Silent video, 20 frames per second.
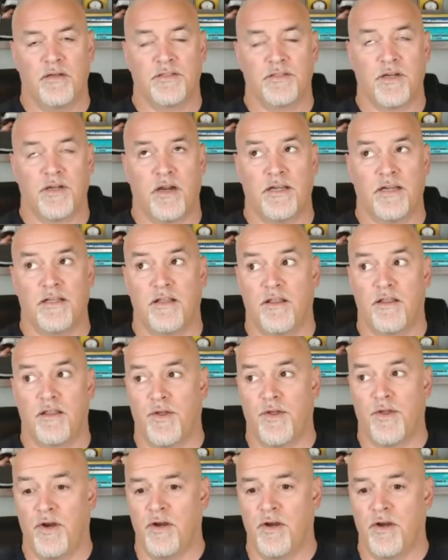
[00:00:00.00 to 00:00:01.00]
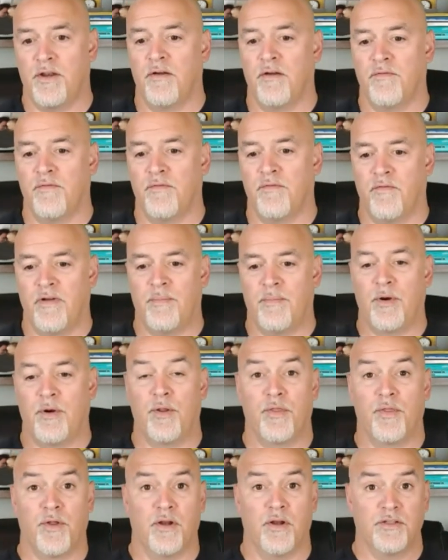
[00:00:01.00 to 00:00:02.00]
Sorry, 3rd of November.
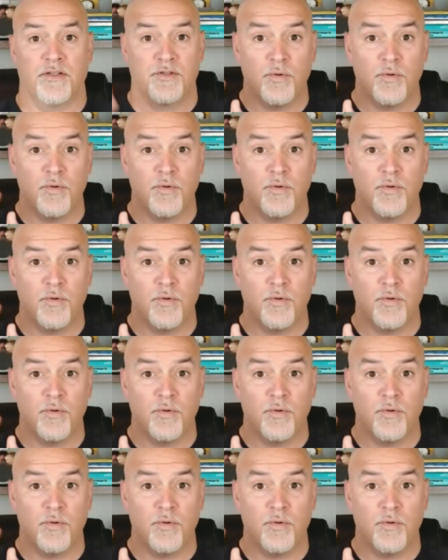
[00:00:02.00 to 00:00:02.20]
3rd.